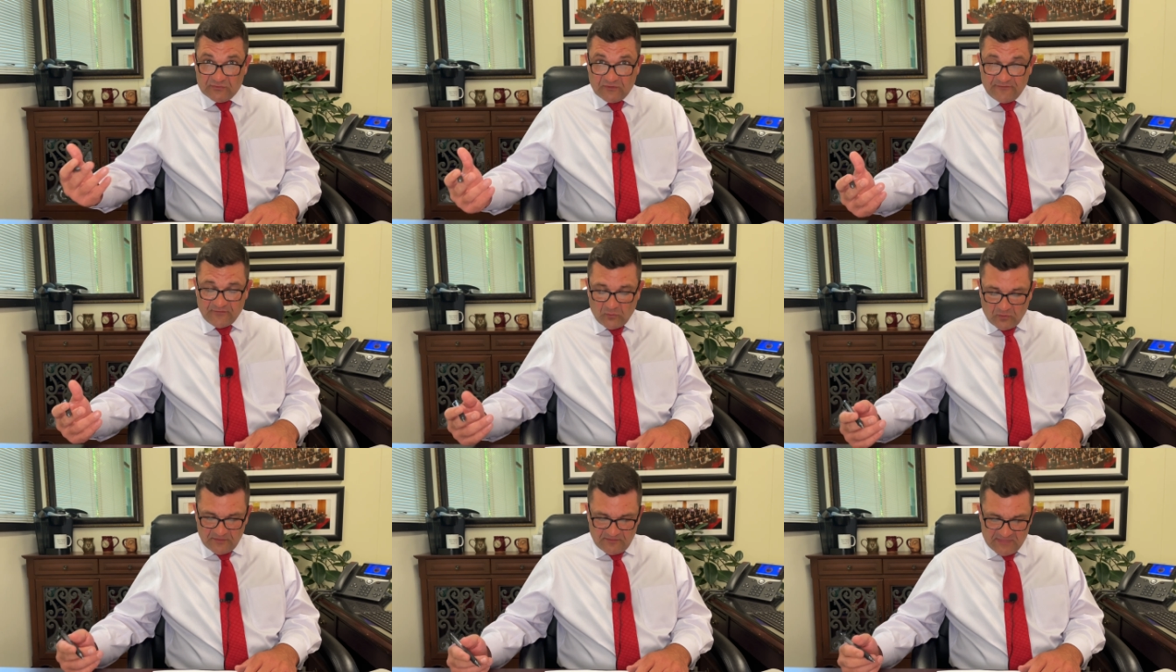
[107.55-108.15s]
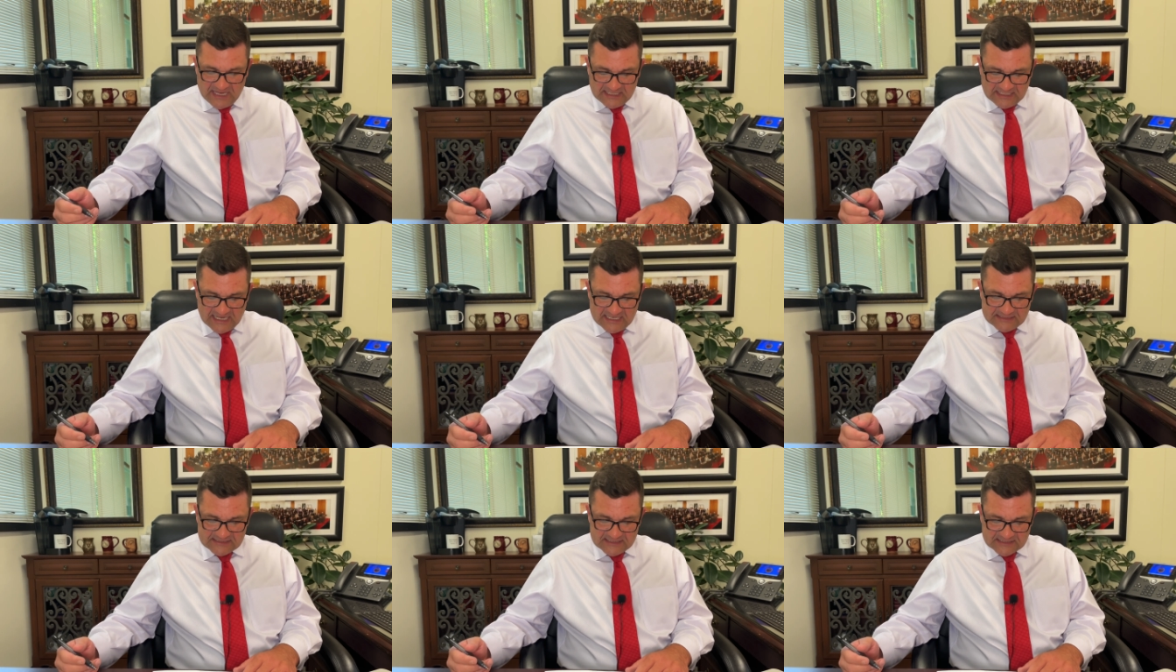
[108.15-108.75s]
reform the
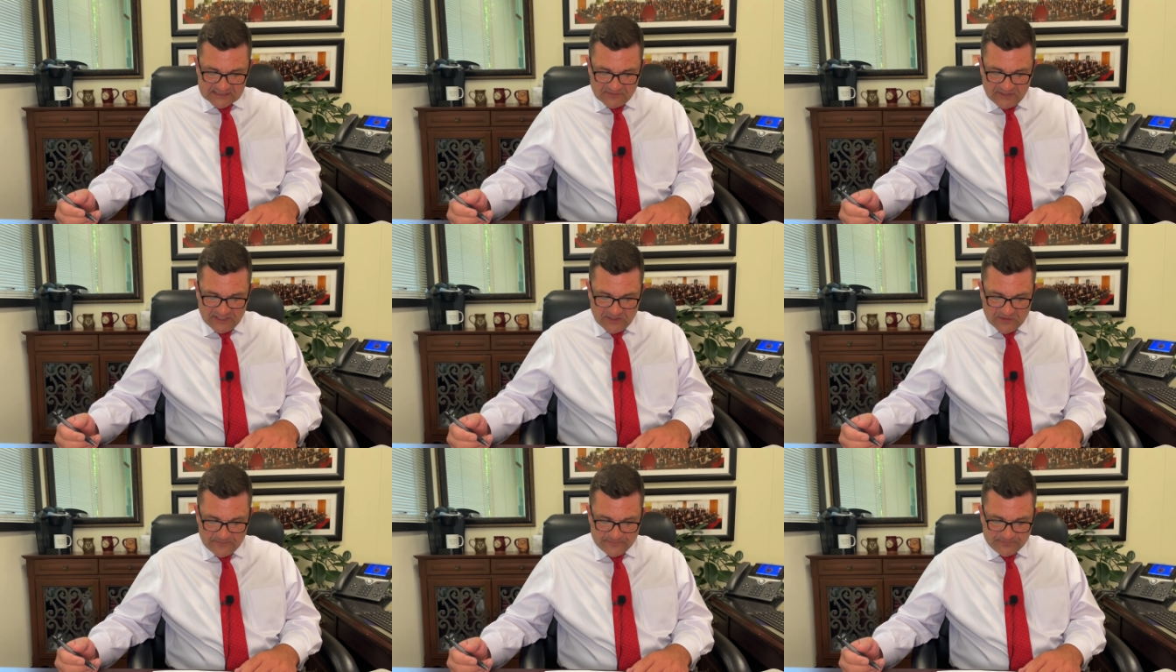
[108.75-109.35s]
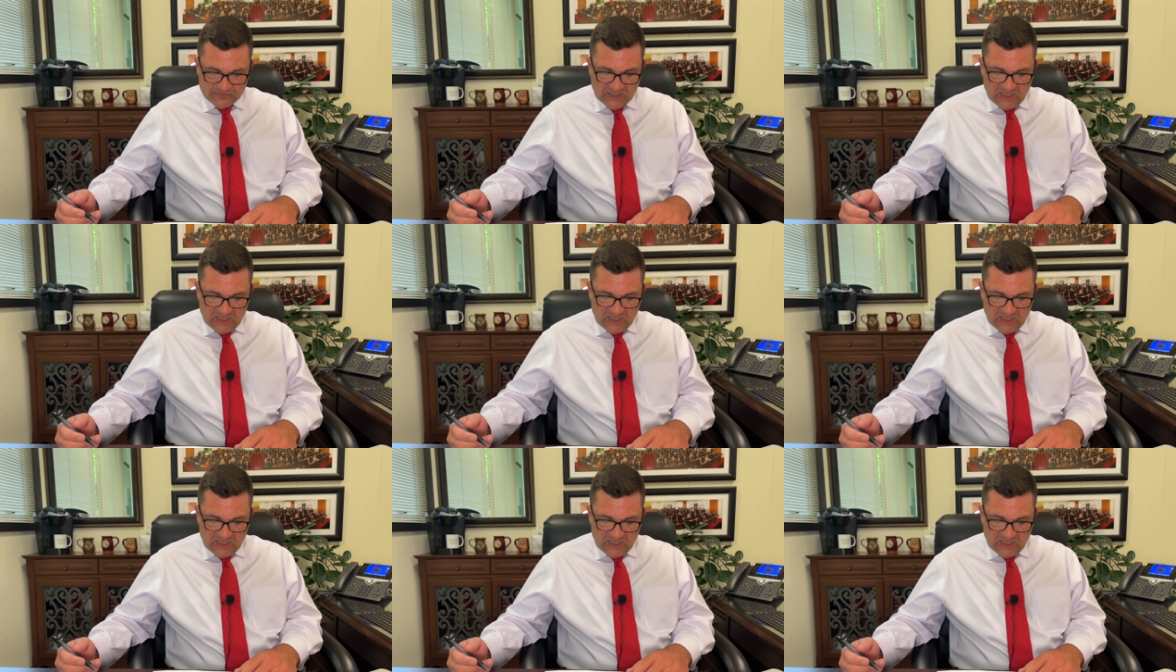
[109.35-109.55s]
Medicaid system here.